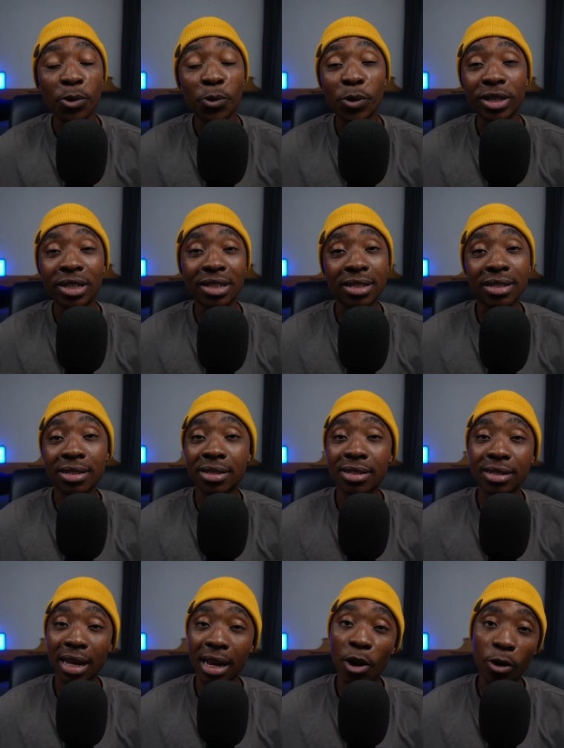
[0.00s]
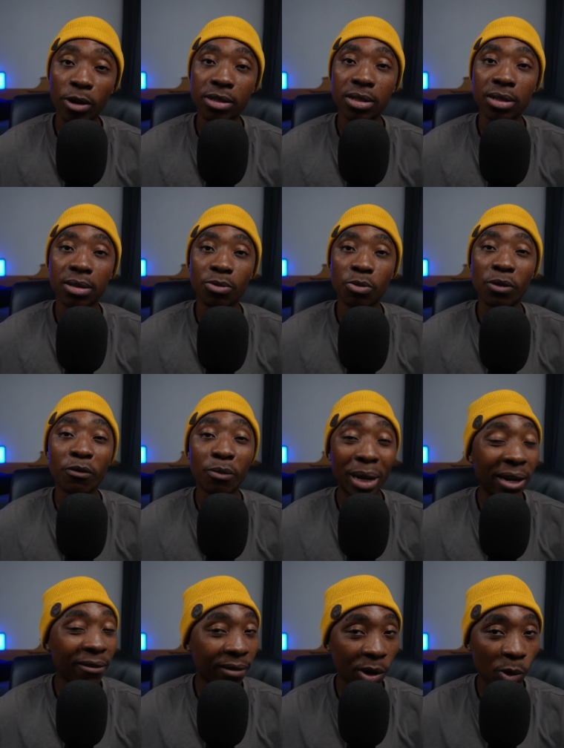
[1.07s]
which is a lot. We've
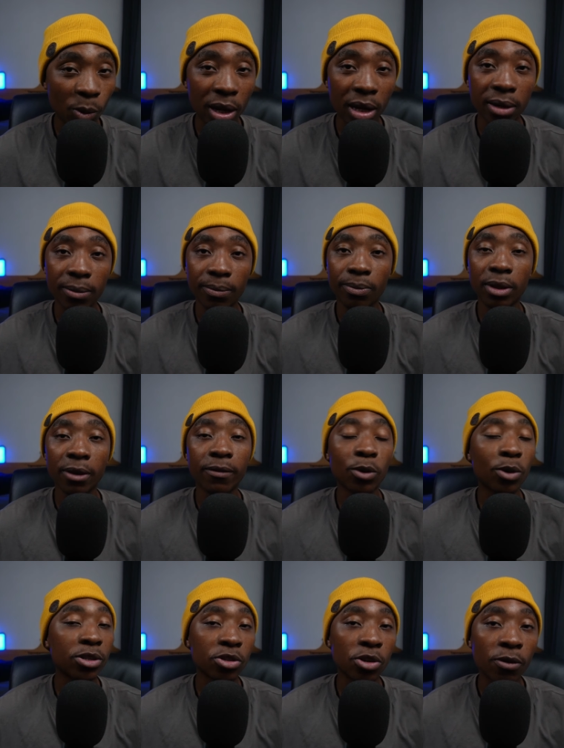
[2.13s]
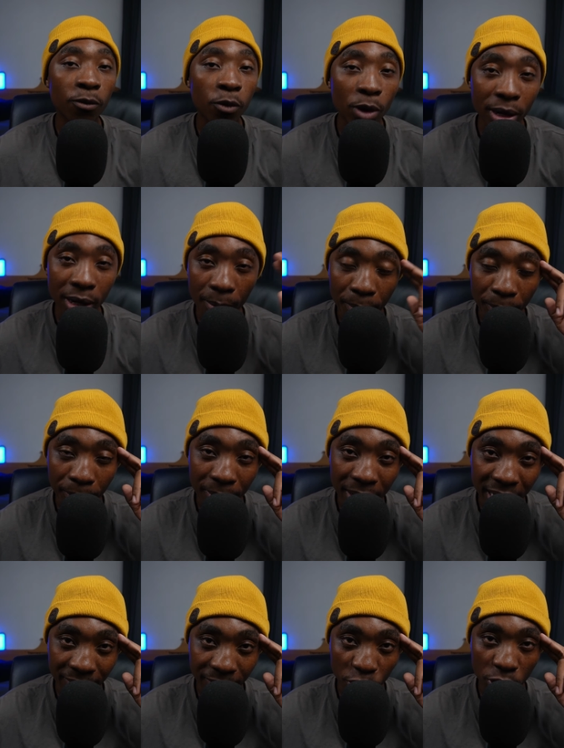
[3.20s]
played very well. If it was not for the
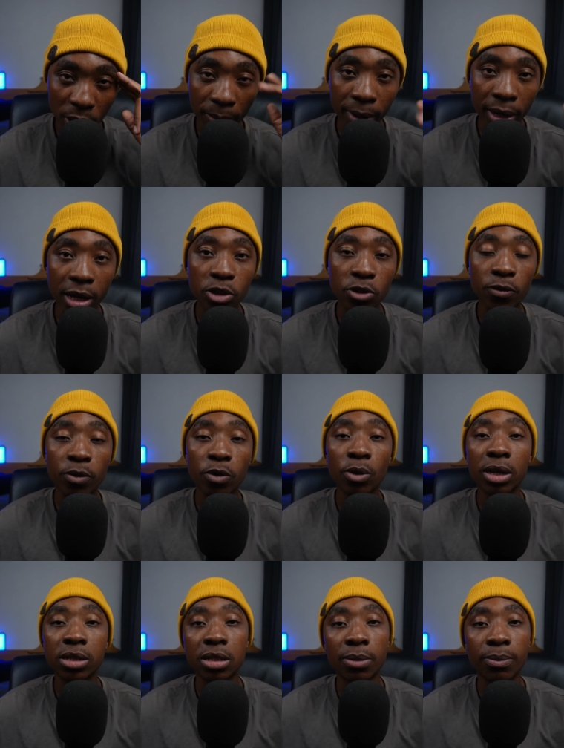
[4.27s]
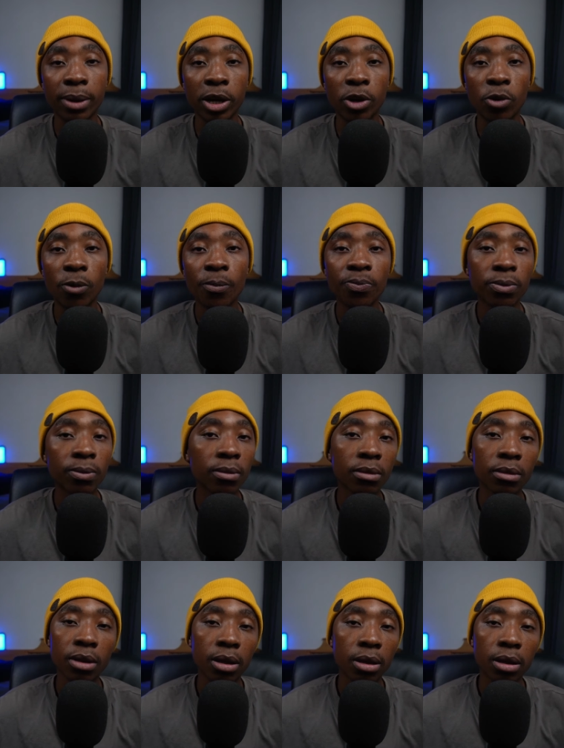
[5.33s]
individual brilliance of Lucas Ribeiro,
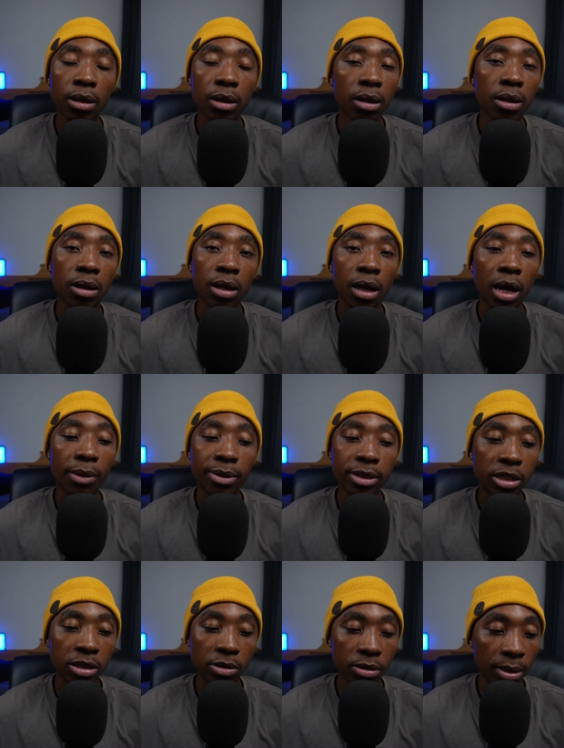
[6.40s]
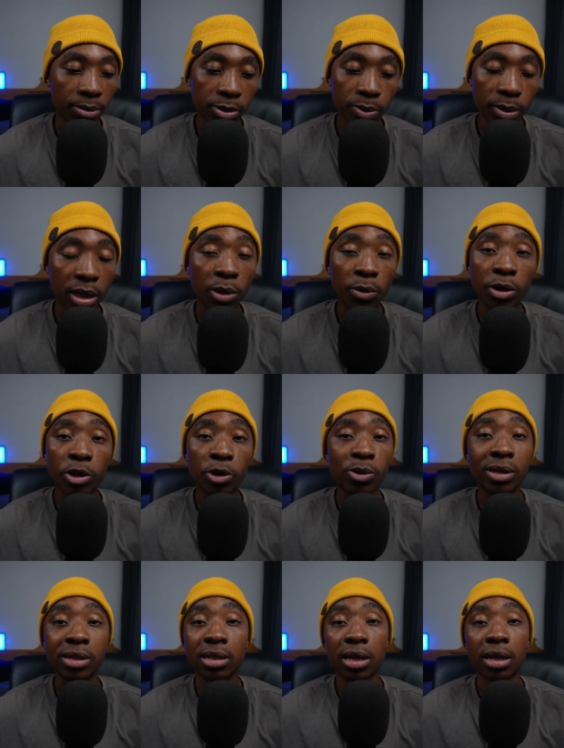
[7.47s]
I'm speaking with
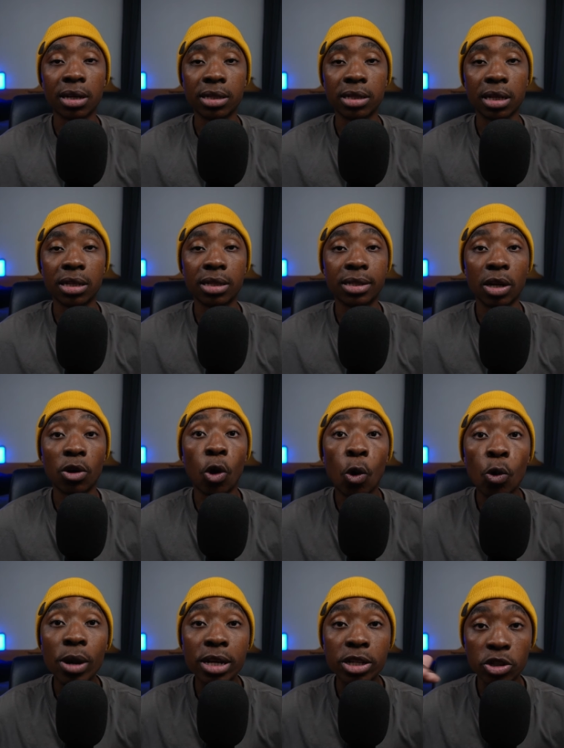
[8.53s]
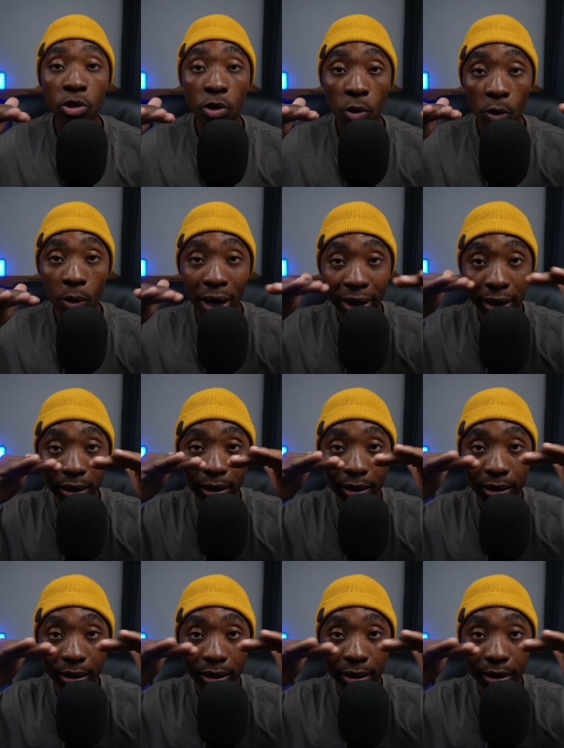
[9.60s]
you, it's a goalless draw, like